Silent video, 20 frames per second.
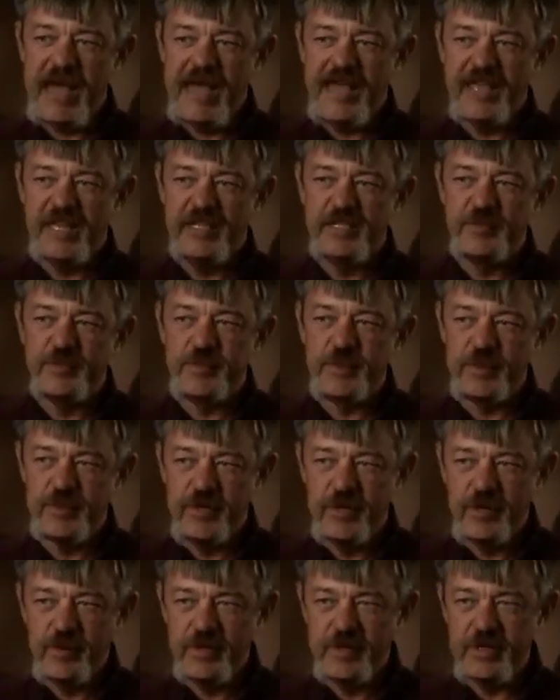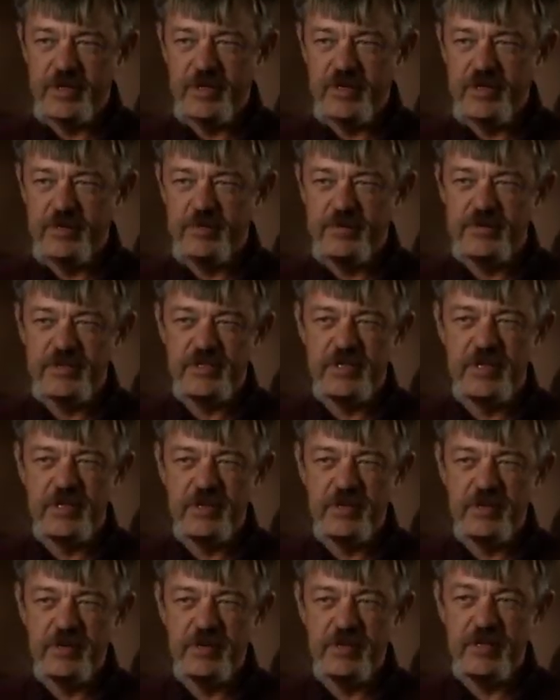package predominantly was
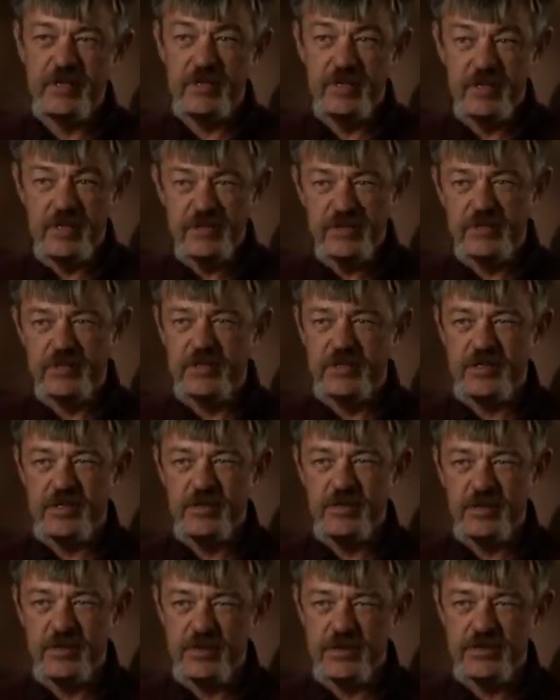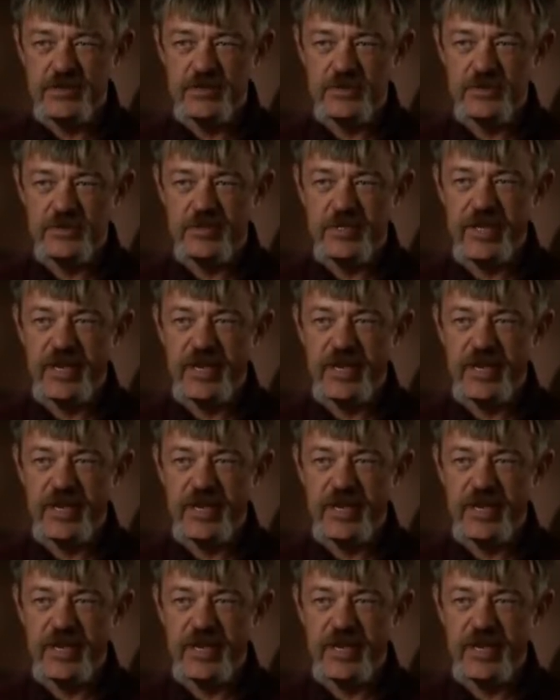geared initially towards